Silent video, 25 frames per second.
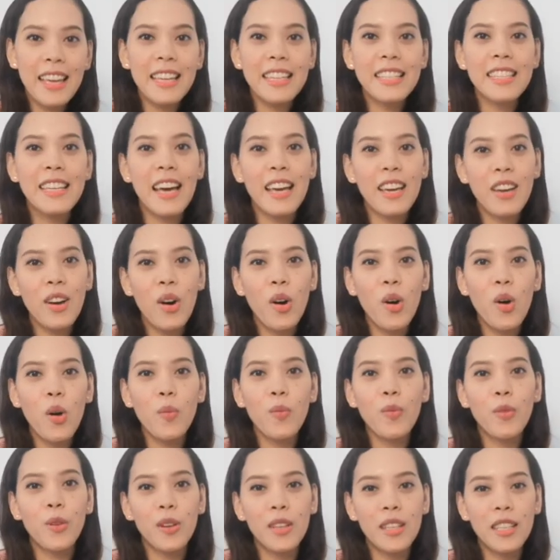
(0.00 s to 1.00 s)
And I
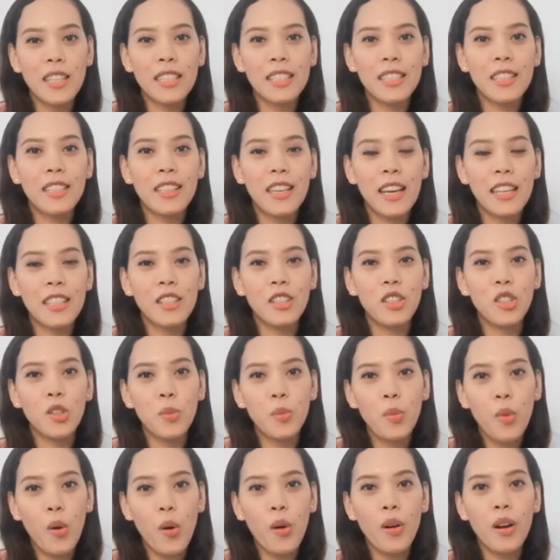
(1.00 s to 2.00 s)
hope through this you get to know
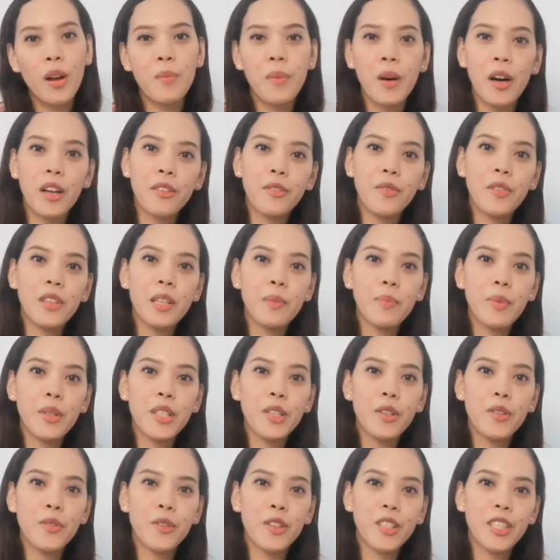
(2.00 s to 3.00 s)
more about
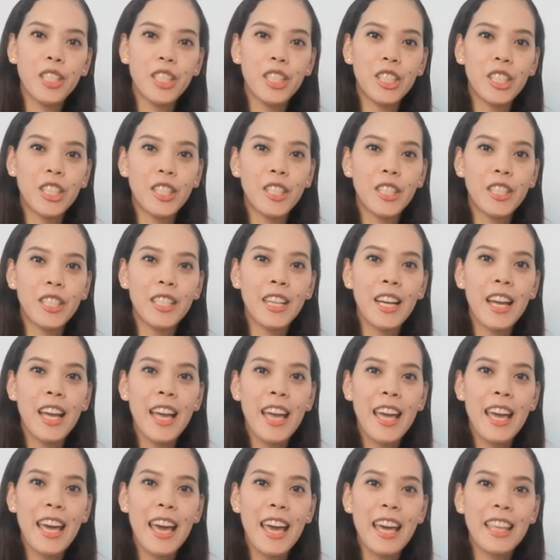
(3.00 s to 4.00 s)
Filipino furniture
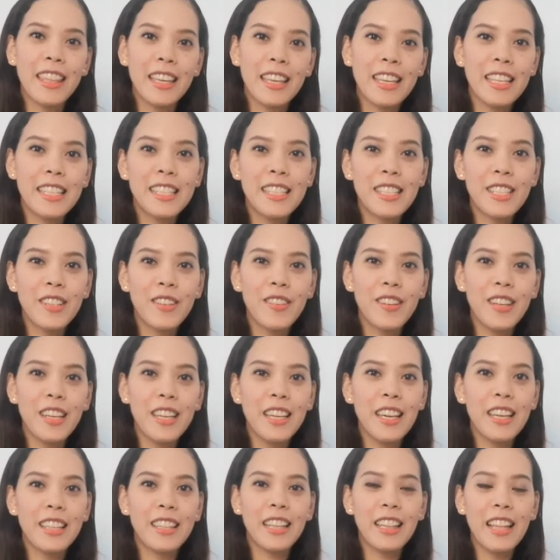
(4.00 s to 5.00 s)
and the
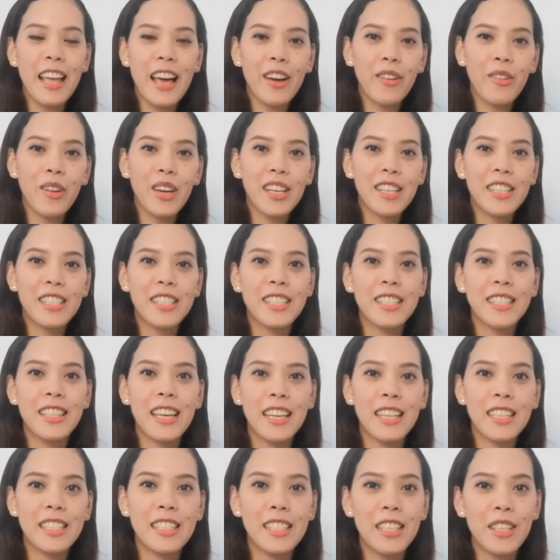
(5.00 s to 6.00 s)
history and the language
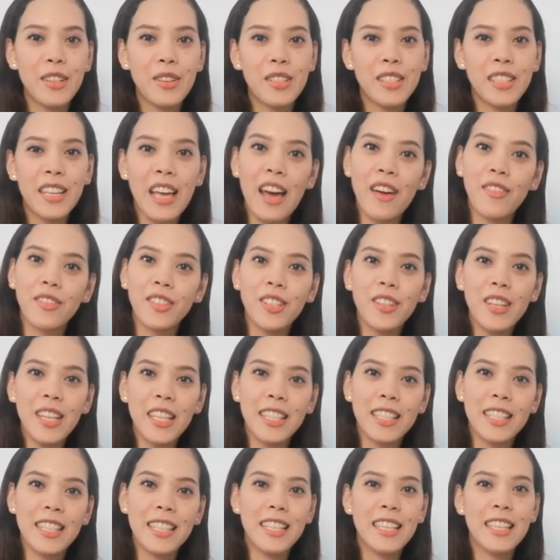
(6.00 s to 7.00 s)
that is used after
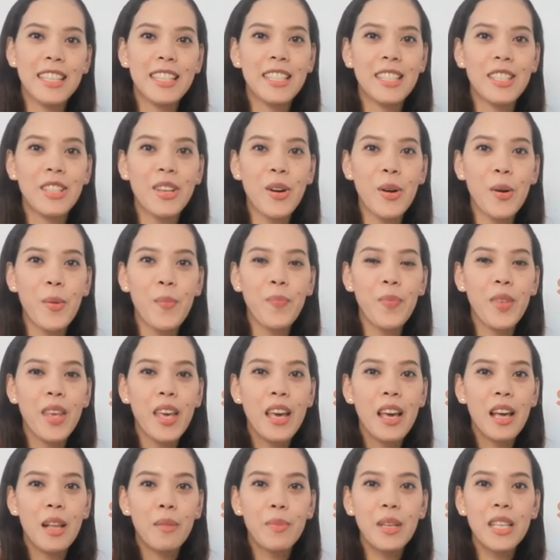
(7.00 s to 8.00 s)
it. So
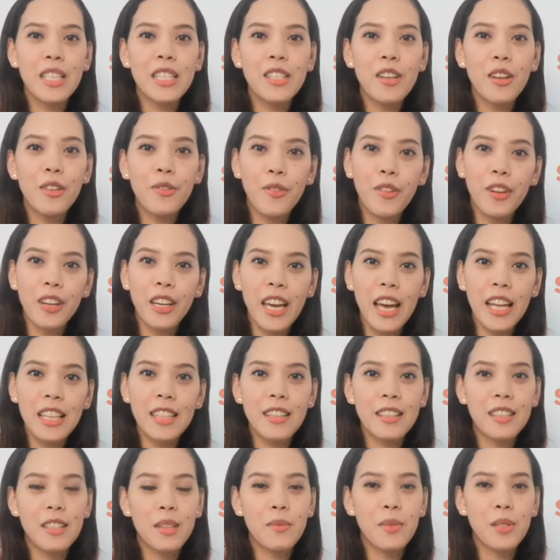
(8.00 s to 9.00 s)
please don't forget
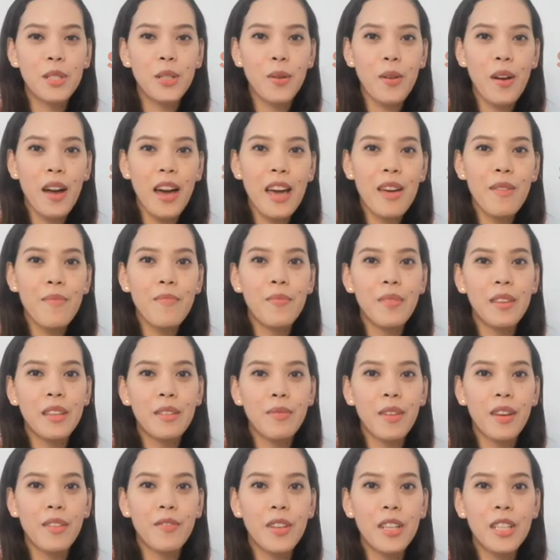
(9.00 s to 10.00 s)
to subscribe
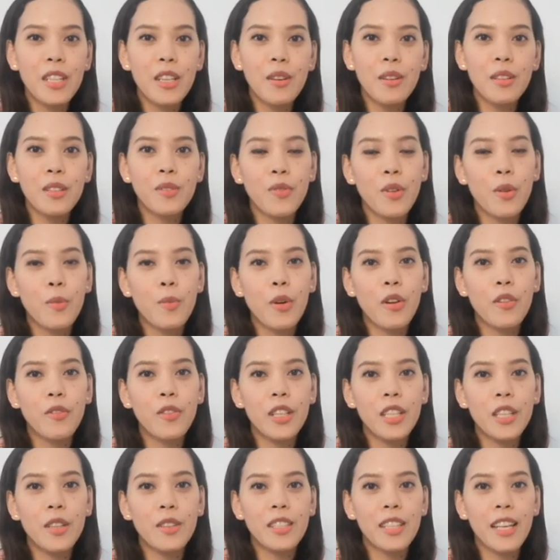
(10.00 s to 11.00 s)
in my videos for more
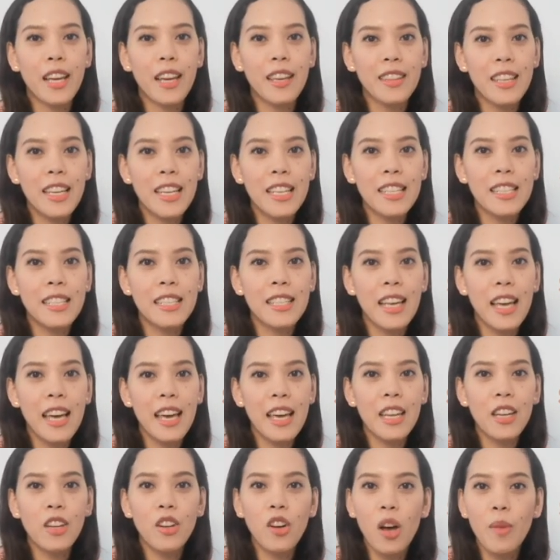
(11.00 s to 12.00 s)
videos like this
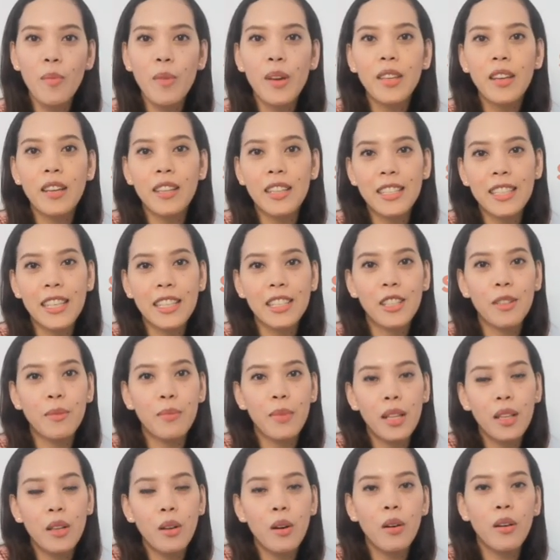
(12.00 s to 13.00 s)
and comment on the section
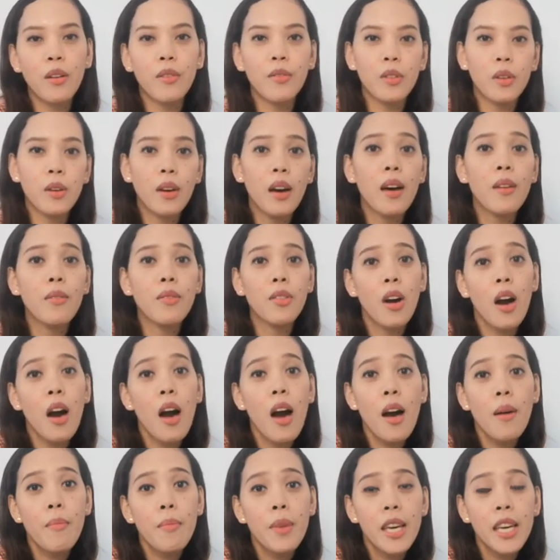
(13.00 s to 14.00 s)
below if you have
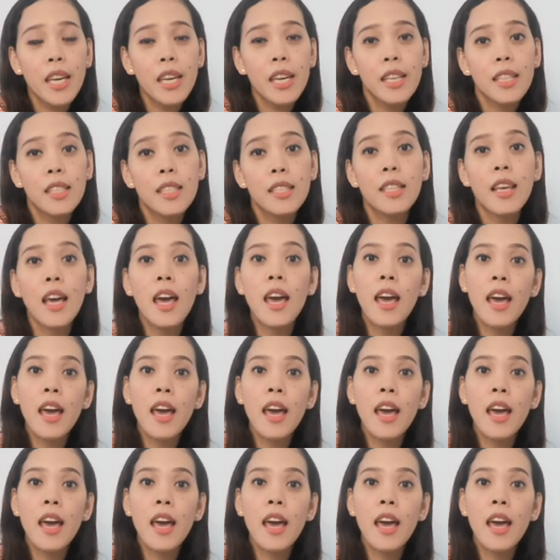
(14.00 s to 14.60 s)
comments.